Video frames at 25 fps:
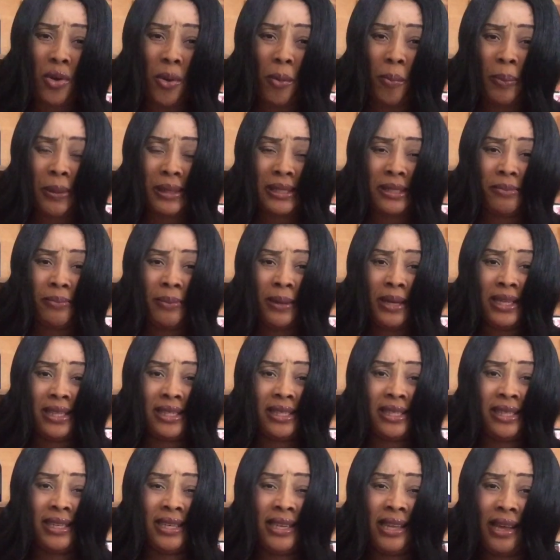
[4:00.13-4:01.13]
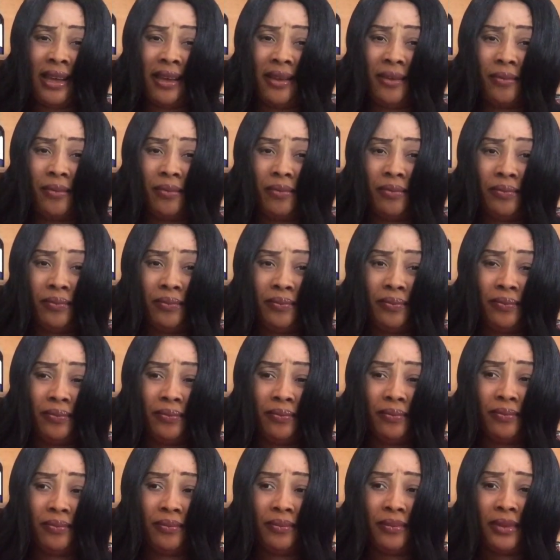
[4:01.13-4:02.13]
compatibility there.
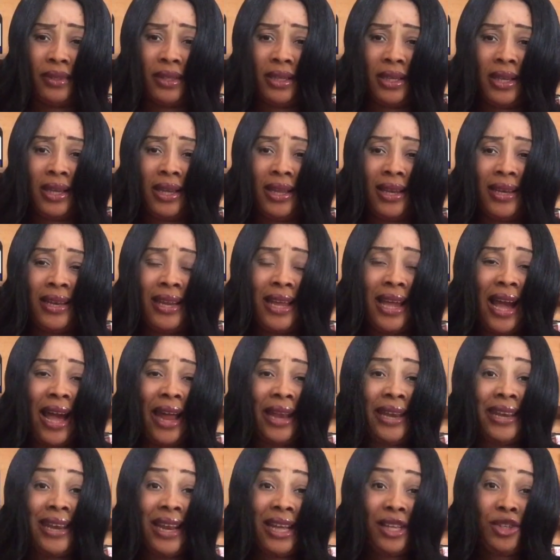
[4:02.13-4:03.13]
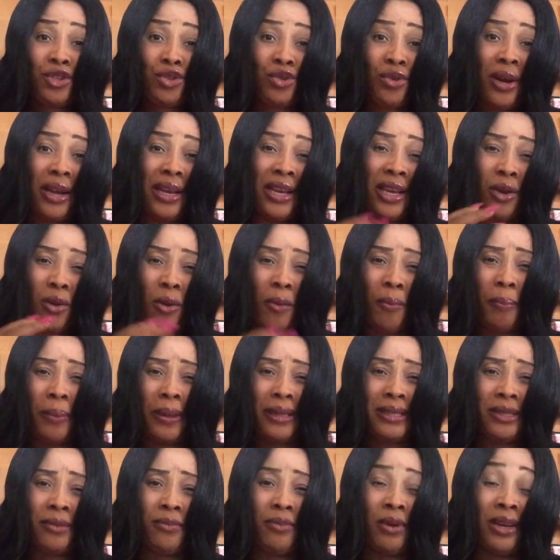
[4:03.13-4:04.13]
They are naturally
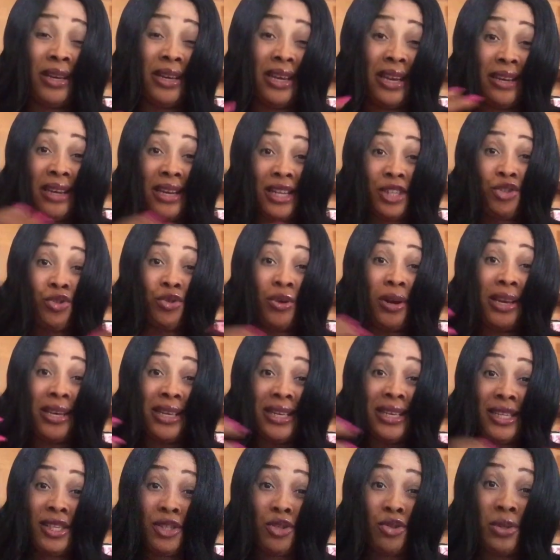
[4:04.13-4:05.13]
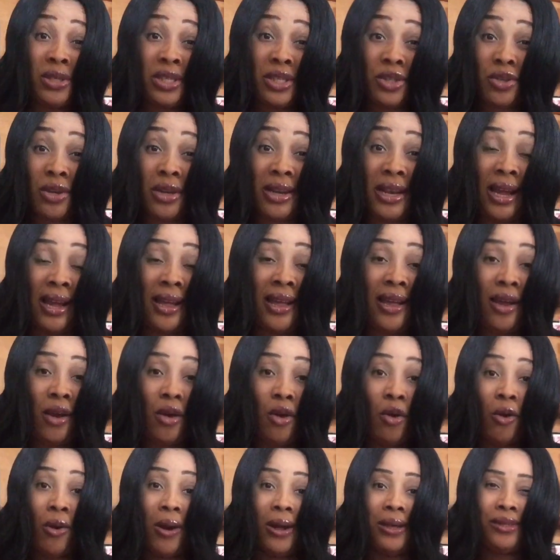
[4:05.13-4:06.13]
compatible, and they're naturally into each other
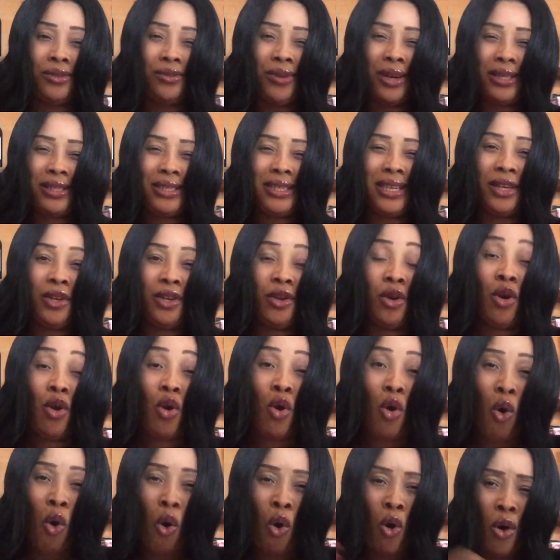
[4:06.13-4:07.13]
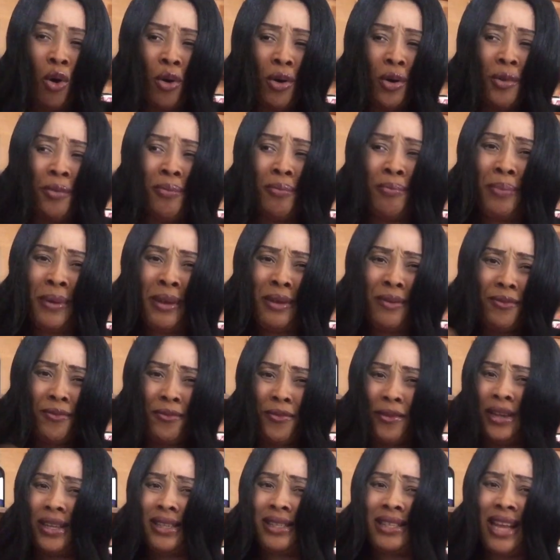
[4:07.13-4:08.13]
or attracted or being
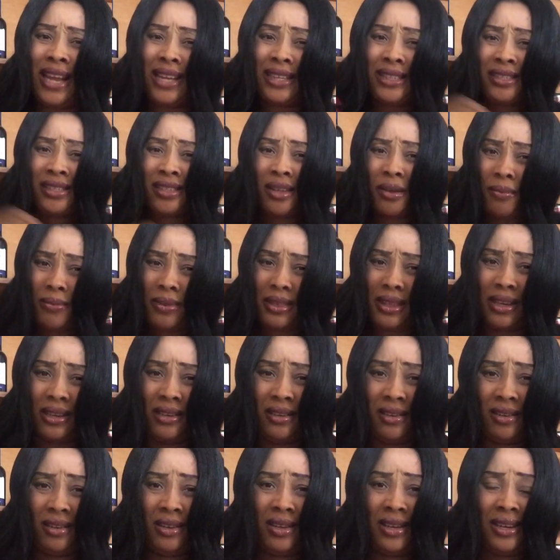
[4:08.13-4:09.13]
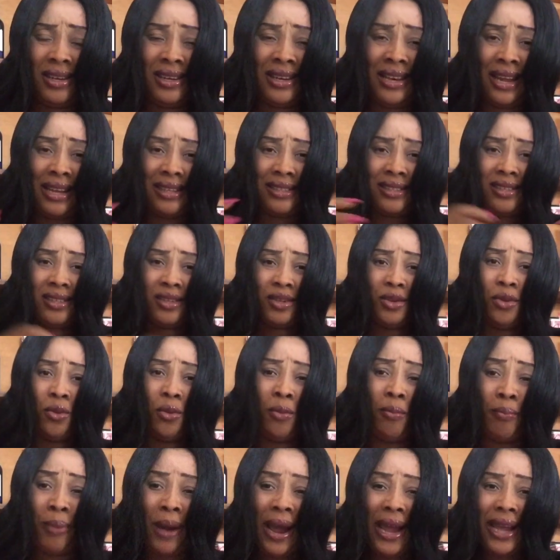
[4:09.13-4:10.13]
friends. There is something that, you
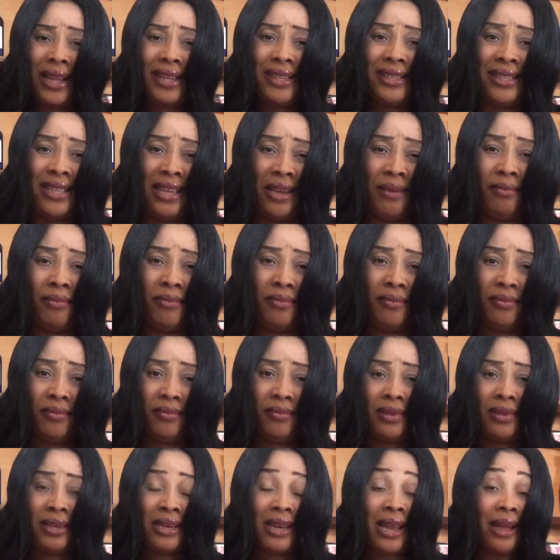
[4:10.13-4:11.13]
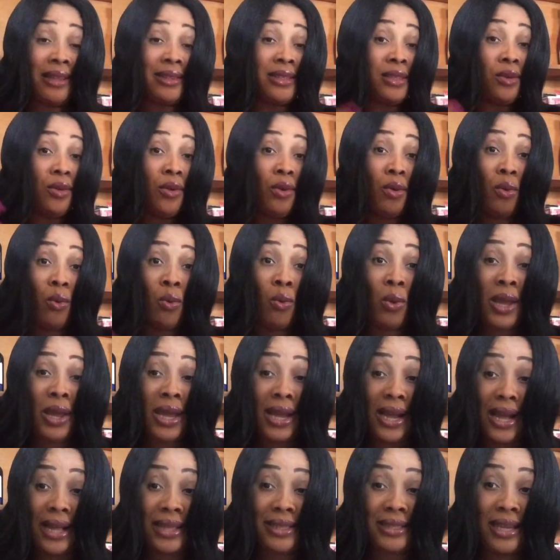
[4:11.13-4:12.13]
know, binds them that we
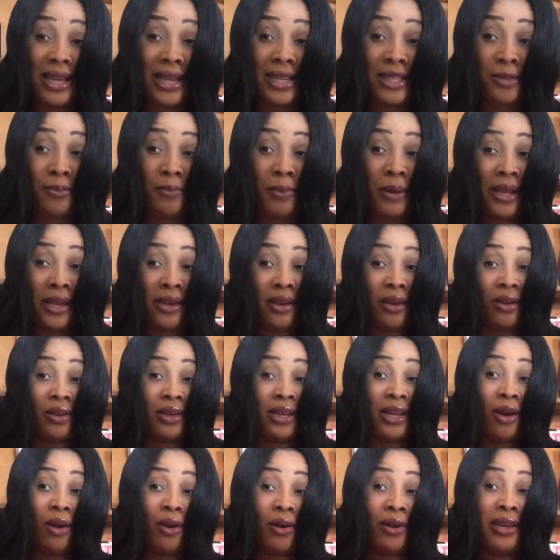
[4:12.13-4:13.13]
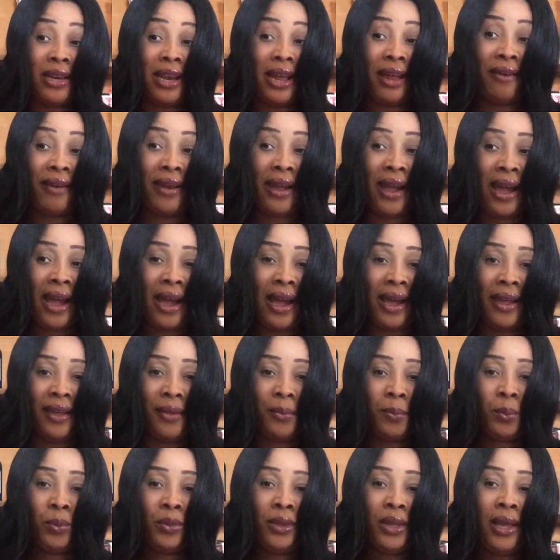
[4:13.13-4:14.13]
can't explain on the ordinary
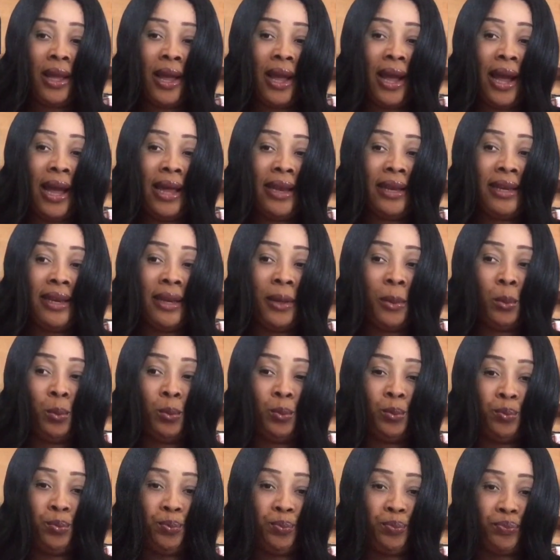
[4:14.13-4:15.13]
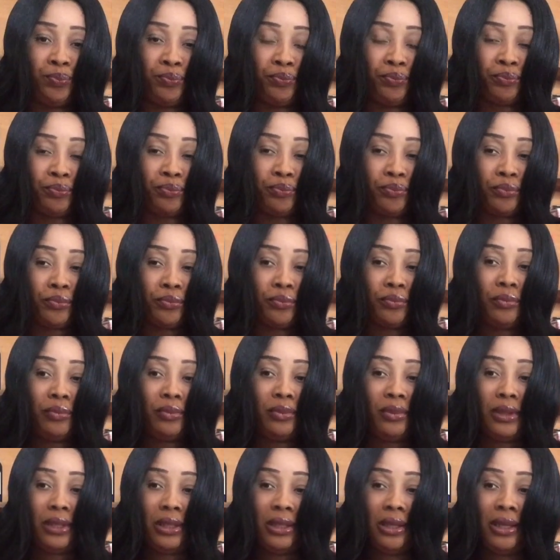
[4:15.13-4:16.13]
eye.
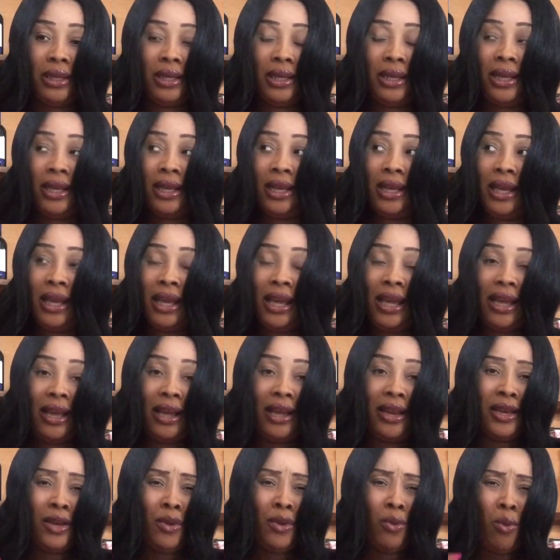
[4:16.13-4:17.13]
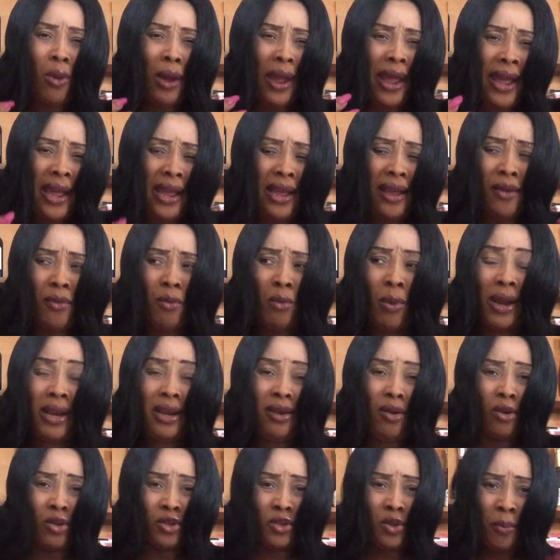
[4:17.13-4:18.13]
And the way
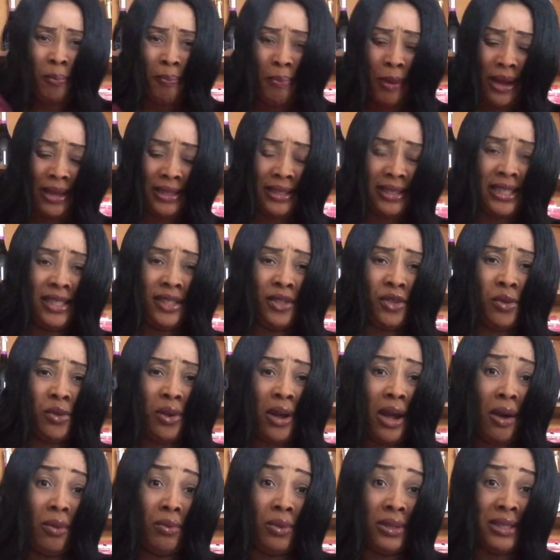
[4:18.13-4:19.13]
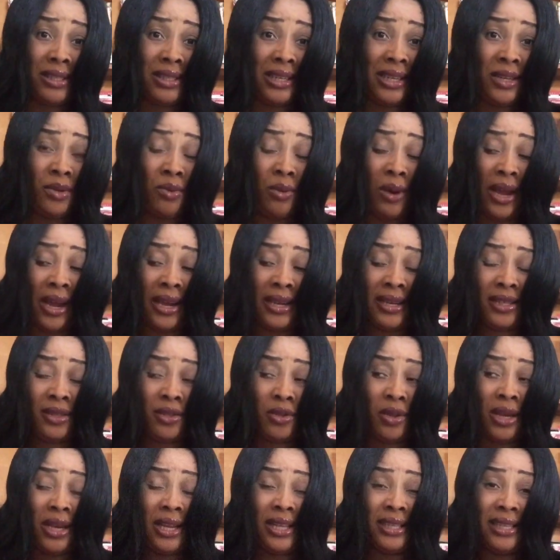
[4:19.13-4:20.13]
when OZO barged into her with Kidwaya in the
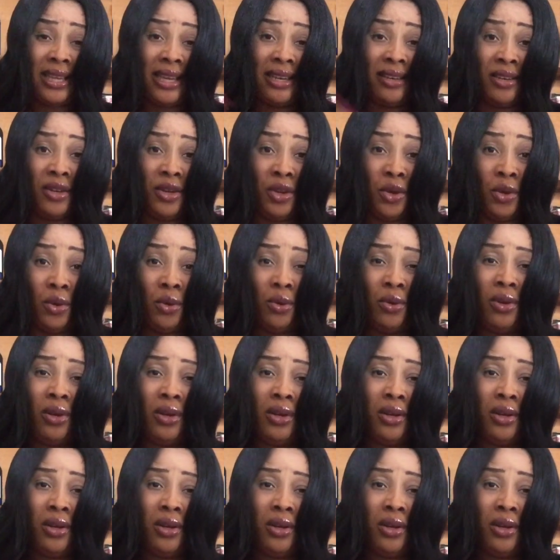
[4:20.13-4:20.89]
toilet and NEO,